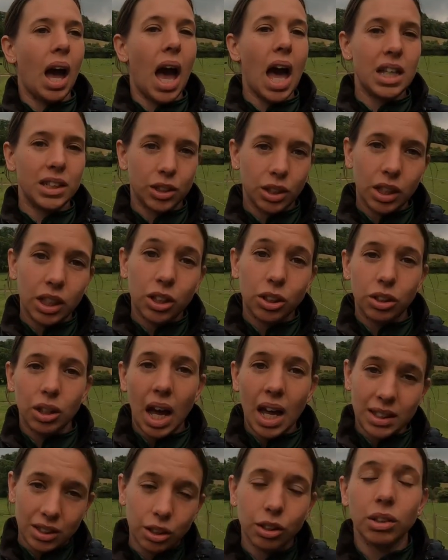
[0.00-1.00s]
as an
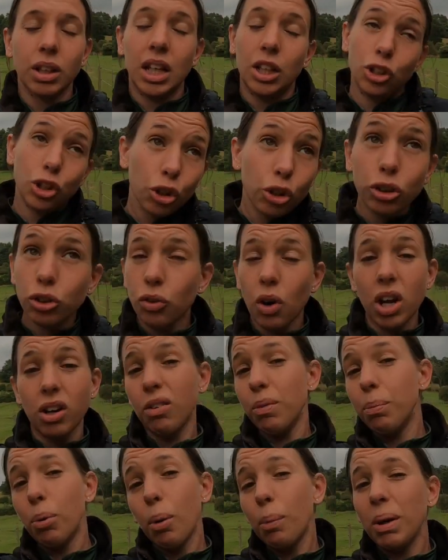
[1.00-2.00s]
endurance rider,
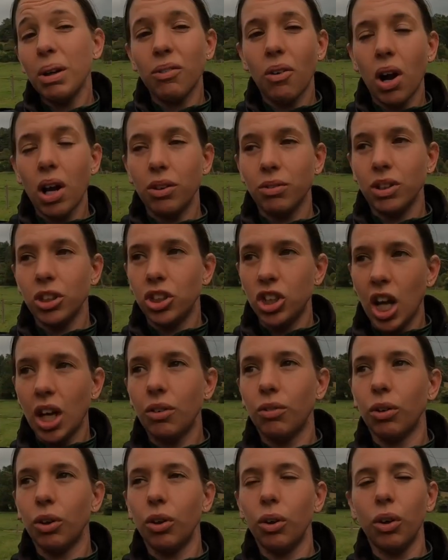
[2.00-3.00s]
and probably rider in
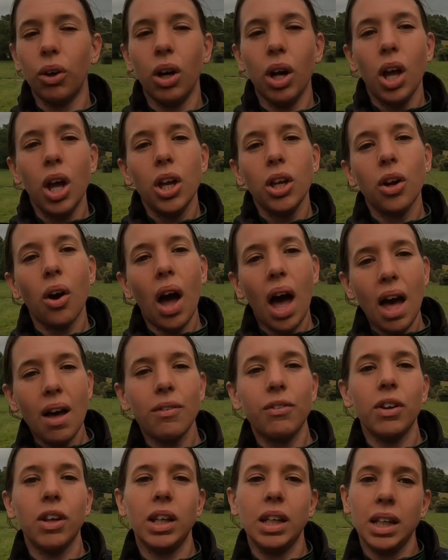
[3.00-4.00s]
general, your
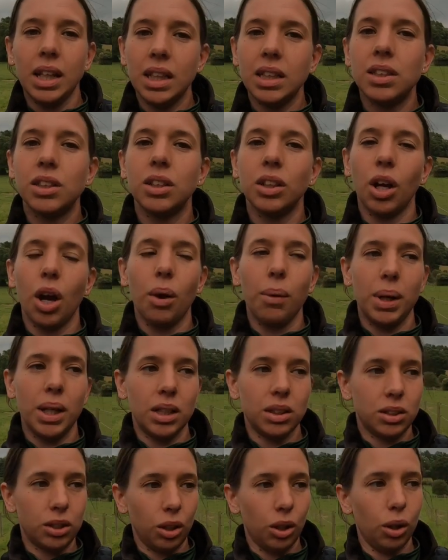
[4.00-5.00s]
effort needs to go
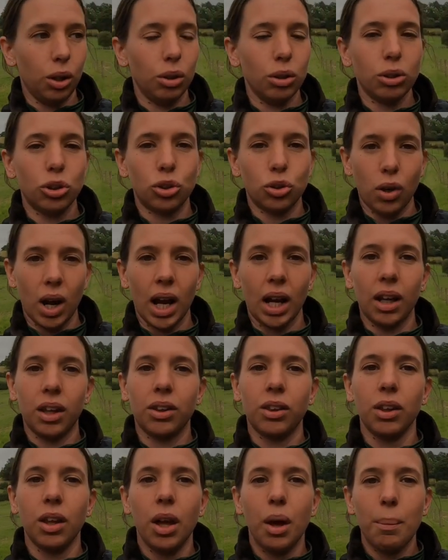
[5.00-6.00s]
into
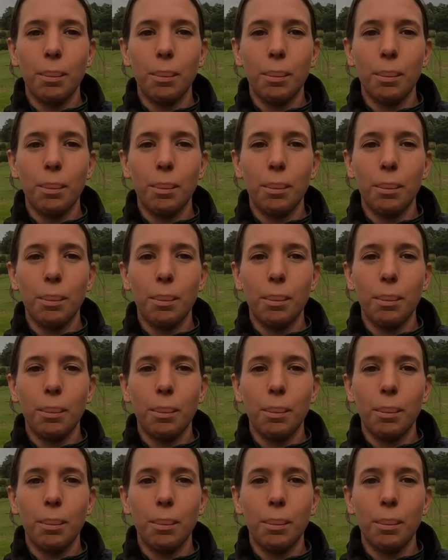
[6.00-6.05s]
strength,